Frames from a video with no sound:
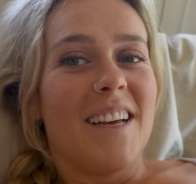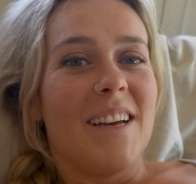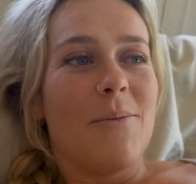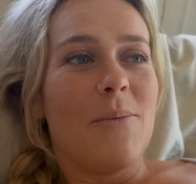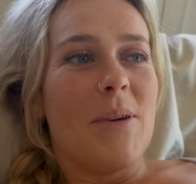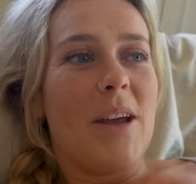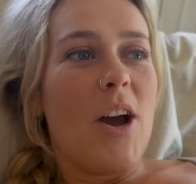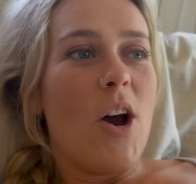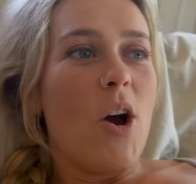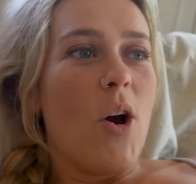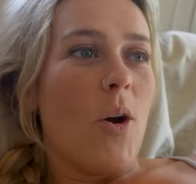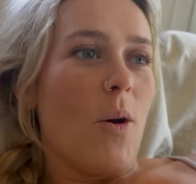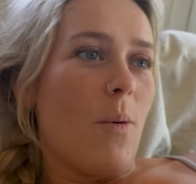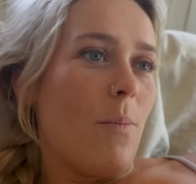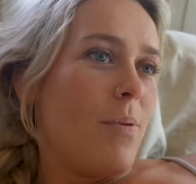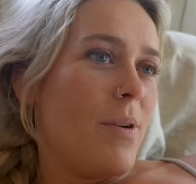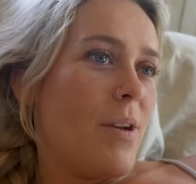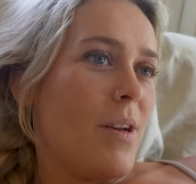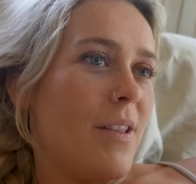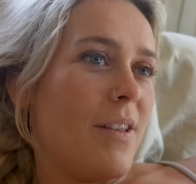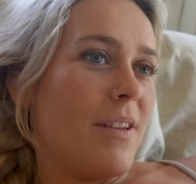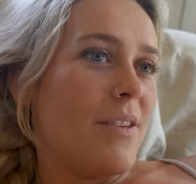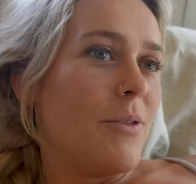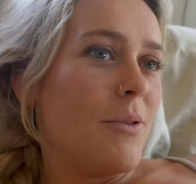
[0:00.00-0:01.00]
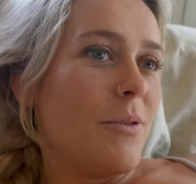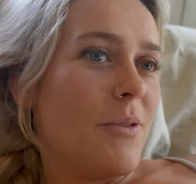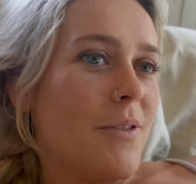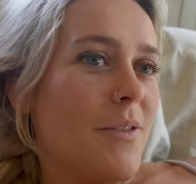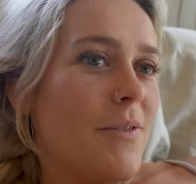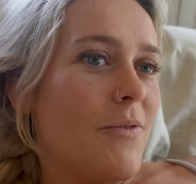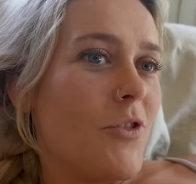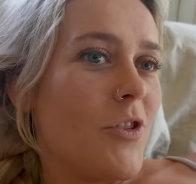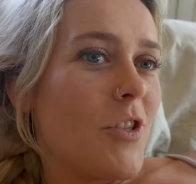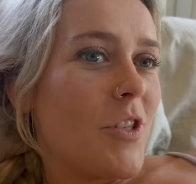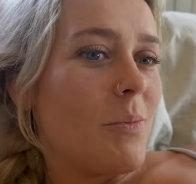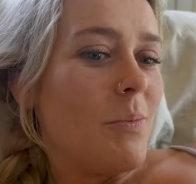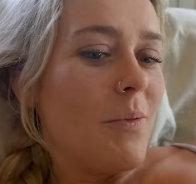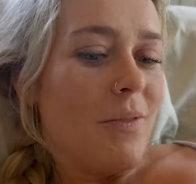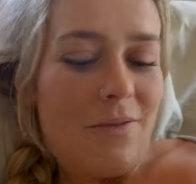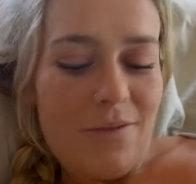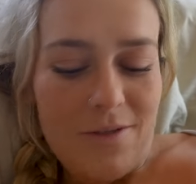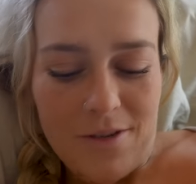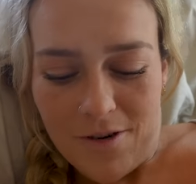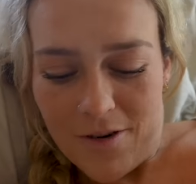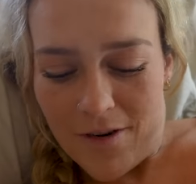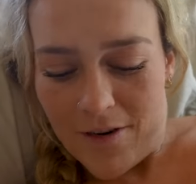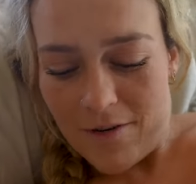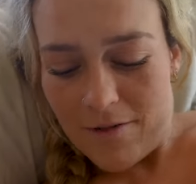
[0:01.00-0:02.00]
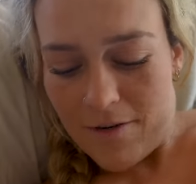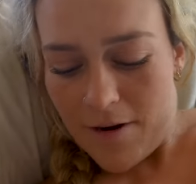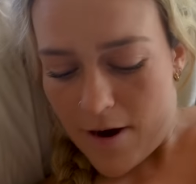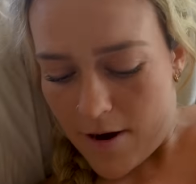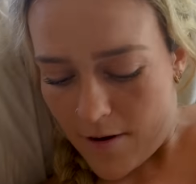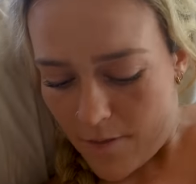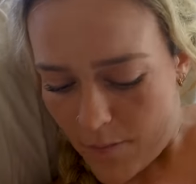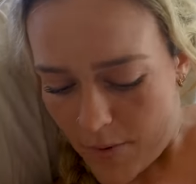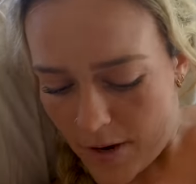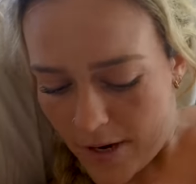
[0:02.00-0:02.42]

We hope. The tools have just been floating around,